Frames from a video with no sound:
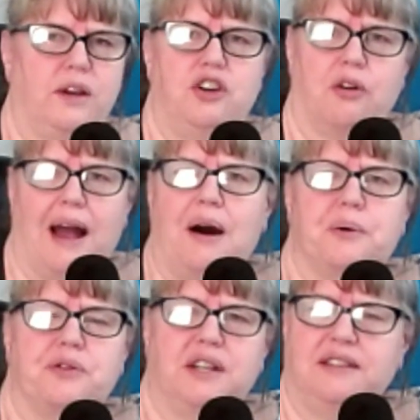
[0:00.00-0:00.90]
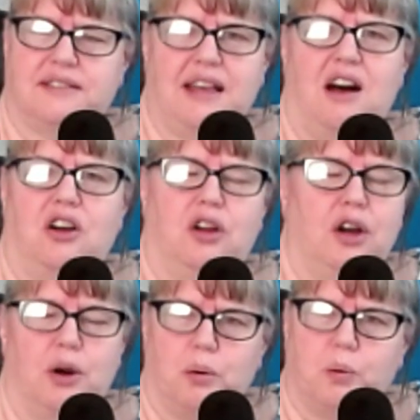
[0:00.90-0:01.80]
your house can sell
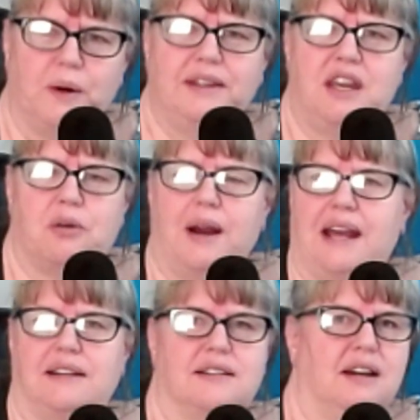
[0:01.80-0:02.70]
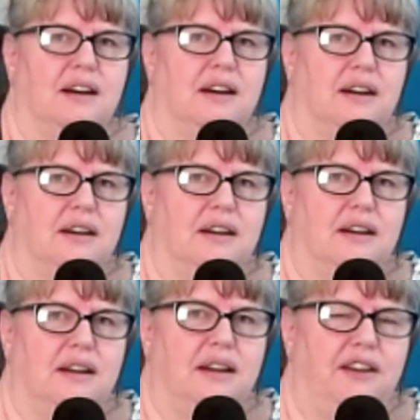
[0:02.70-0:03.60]
really great
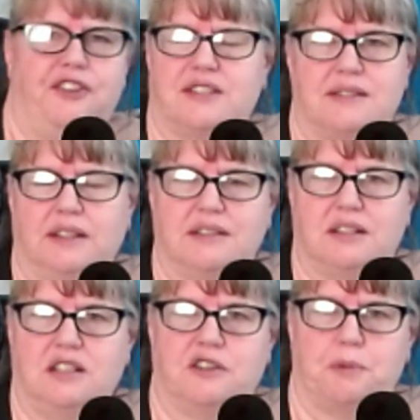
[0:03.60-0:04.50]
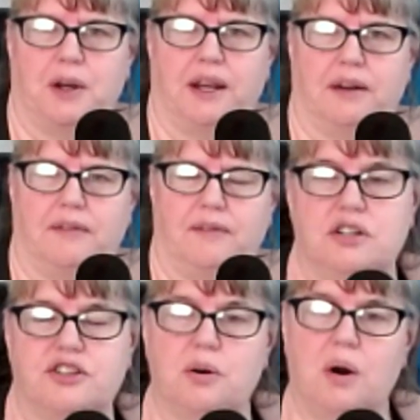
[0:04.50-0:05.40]
if you list it in the spring
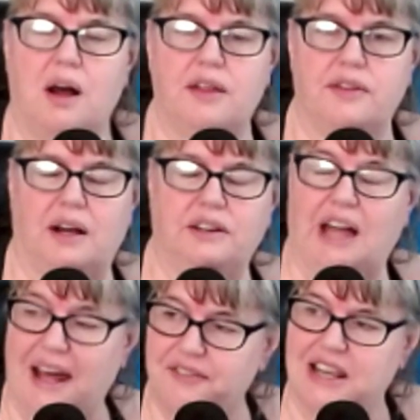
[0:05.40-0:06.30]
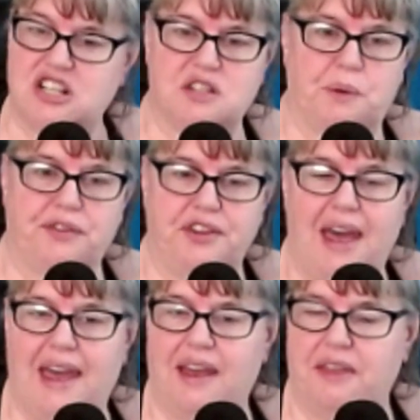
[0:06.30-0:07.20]
so a lot of agents will
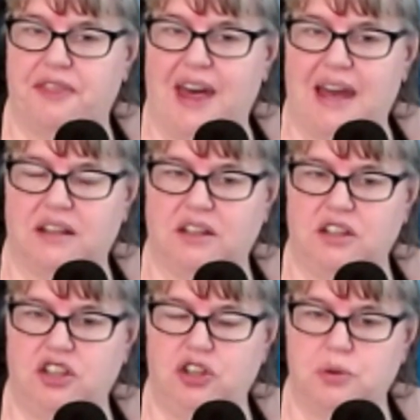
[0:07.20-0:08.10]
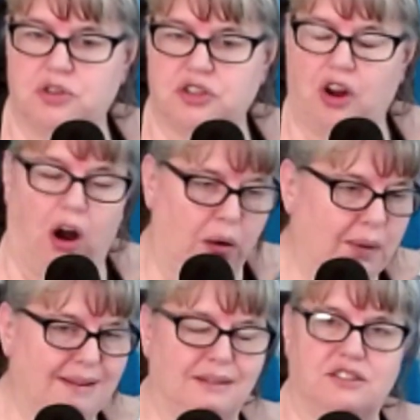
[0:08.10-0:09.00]
say that you should
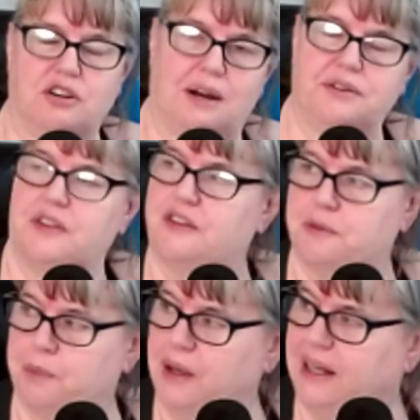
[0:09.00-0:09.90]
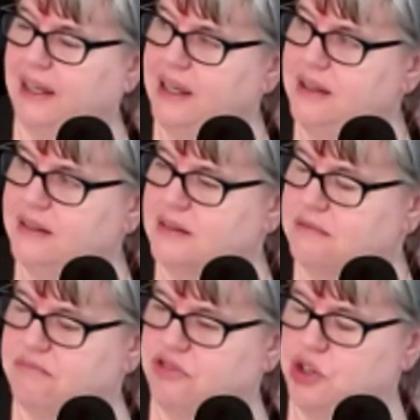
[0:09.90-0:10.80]
always list your house in the spring. Is
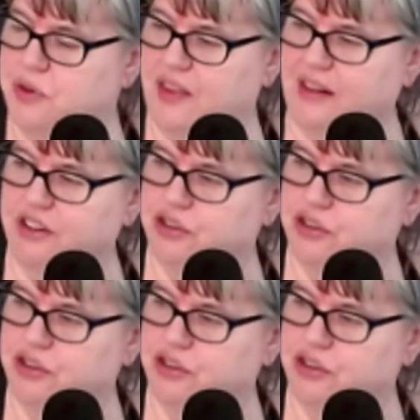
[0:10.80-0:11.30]
do you think that's